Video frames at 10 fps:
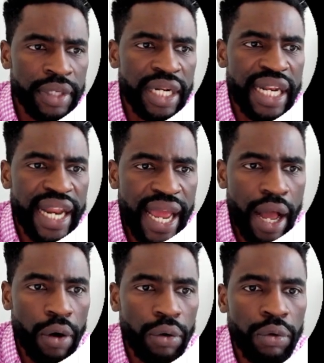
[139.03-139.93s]

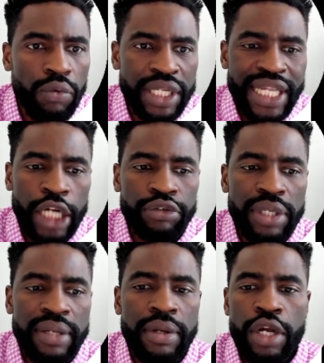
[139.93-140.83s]
now, what is
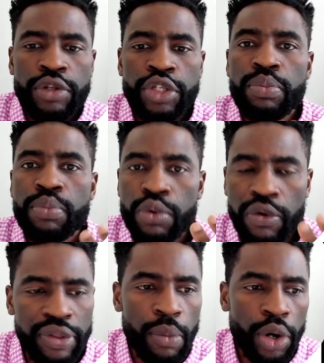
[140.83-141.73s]
actually to
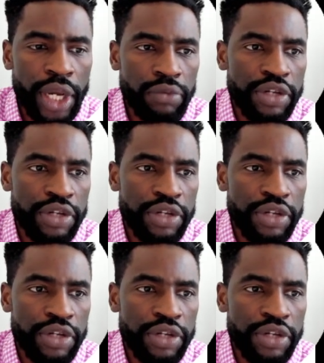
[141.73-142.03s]
move the market,